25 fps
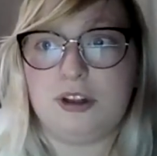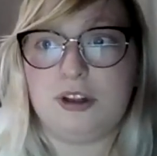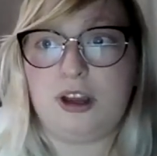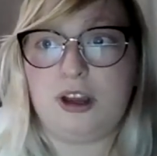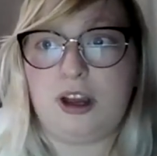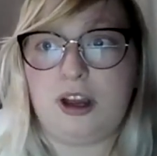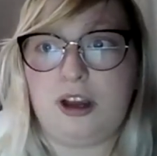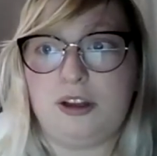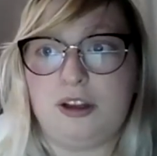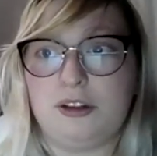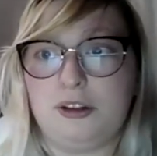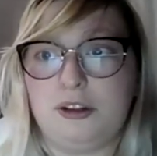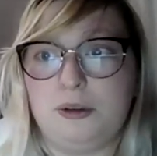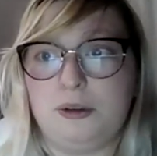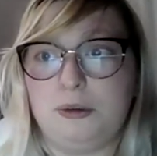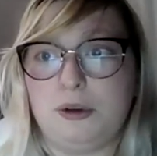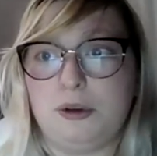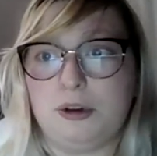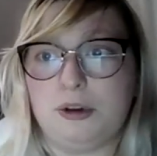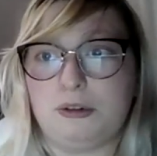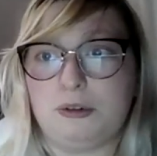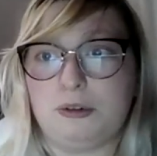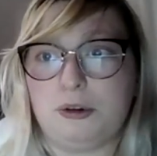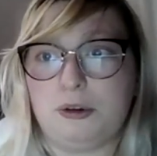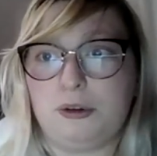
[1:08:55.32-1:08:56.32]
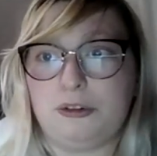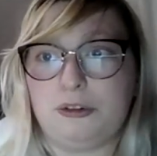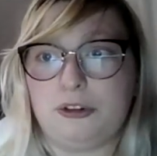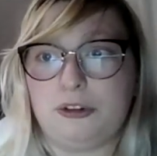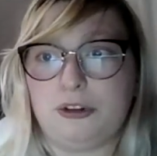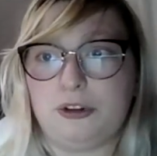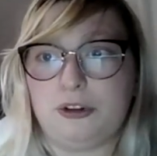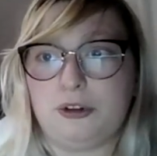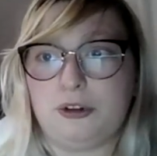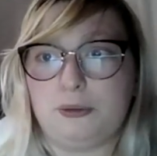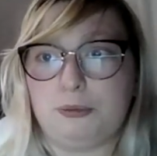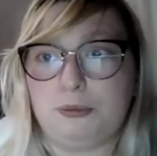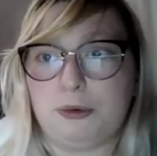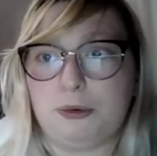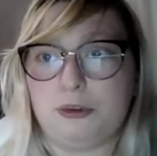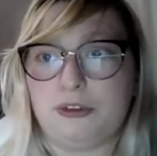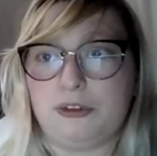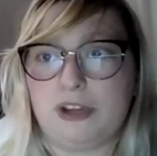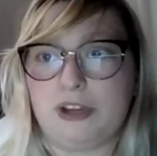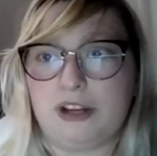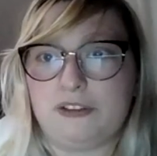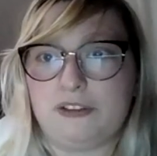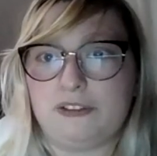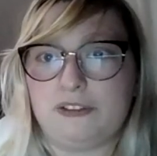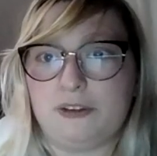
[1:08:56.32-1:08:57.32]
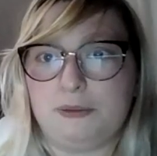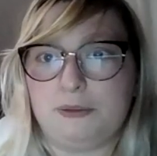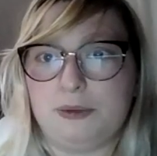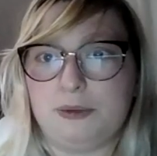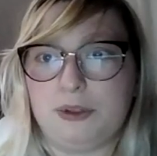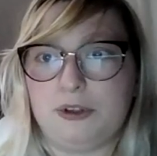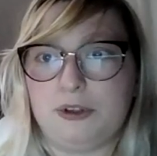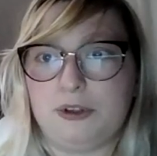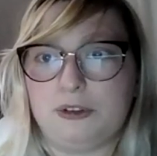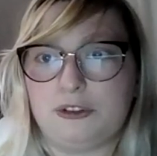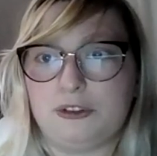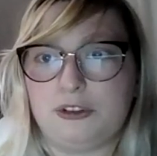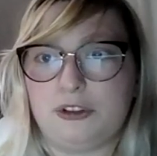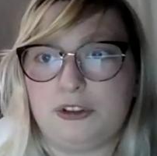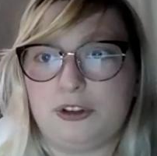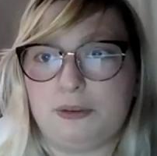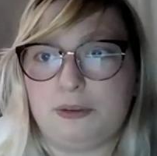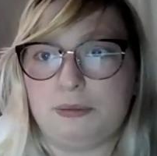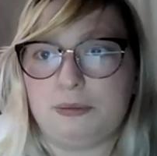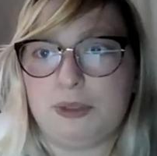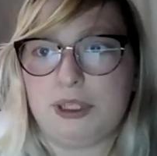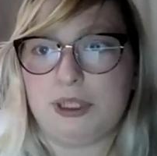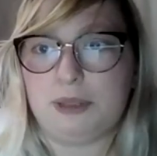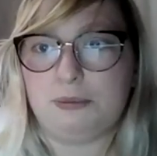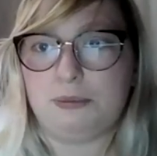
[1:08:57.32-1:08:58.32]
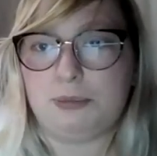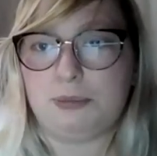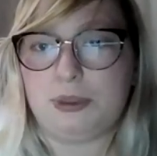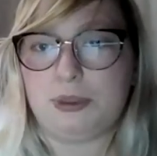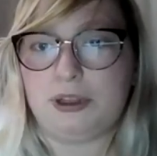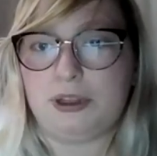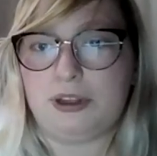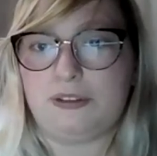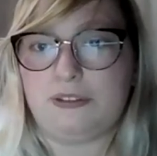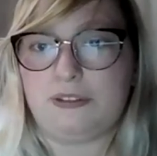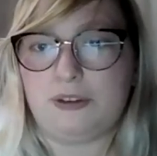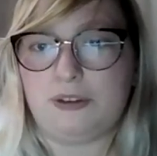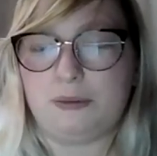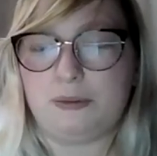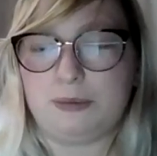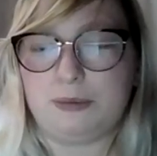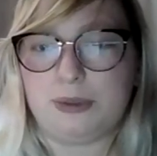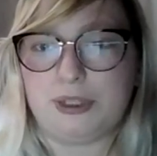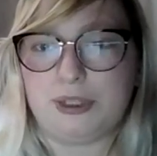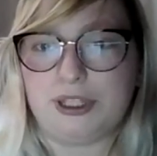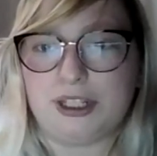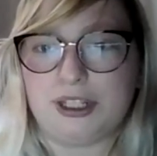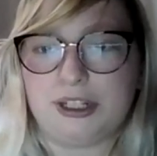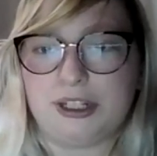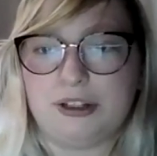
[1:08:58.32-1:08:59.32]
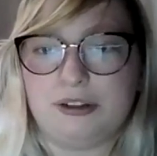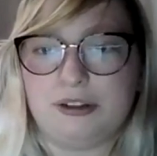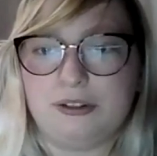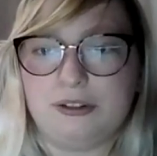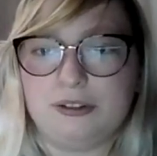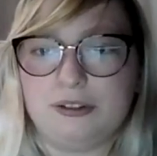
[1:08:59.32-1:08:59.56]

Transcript: You want to roll to protect somebody or to manipulate somebody?